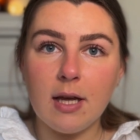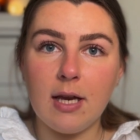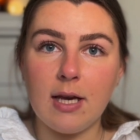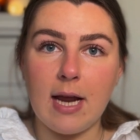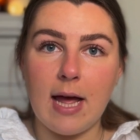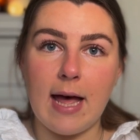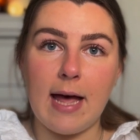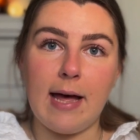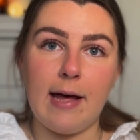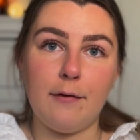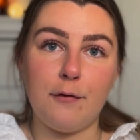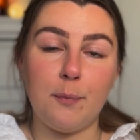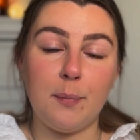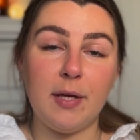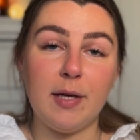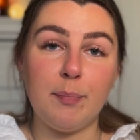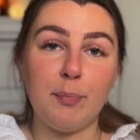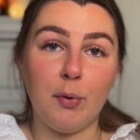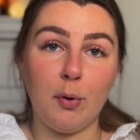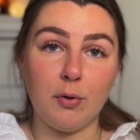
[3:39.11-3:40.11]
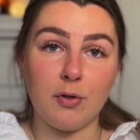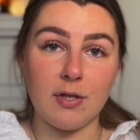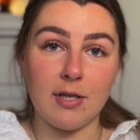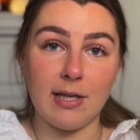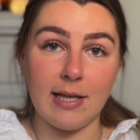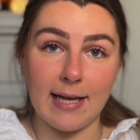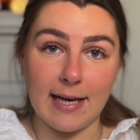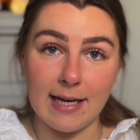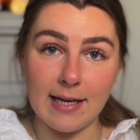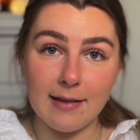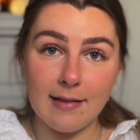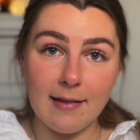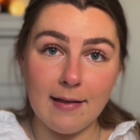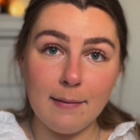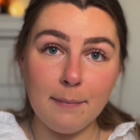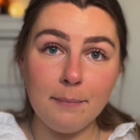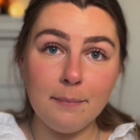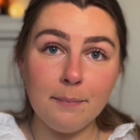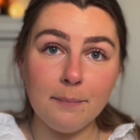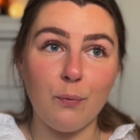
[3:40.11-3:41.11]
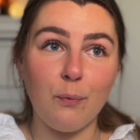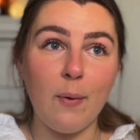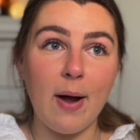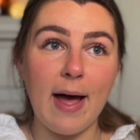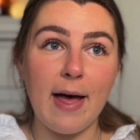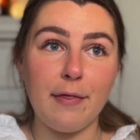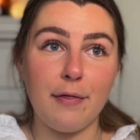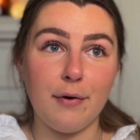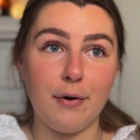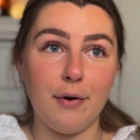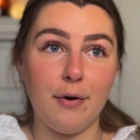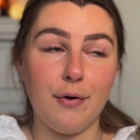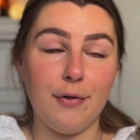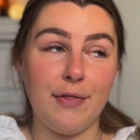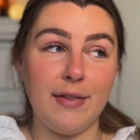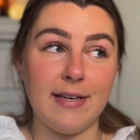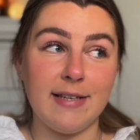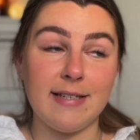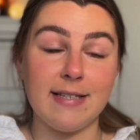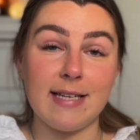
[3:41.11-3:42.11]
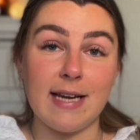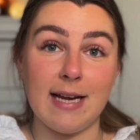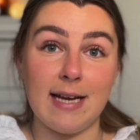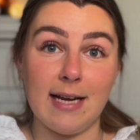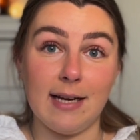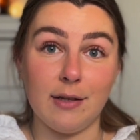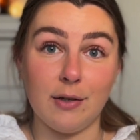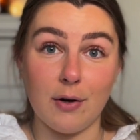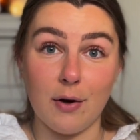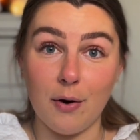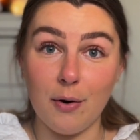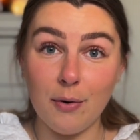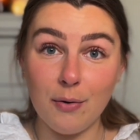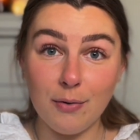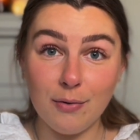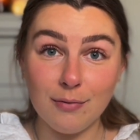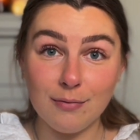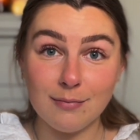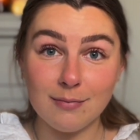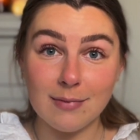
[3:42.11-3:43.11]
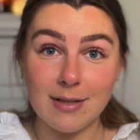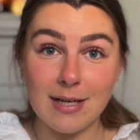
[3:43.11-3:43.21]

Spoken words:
and have people to like them rather than saying no,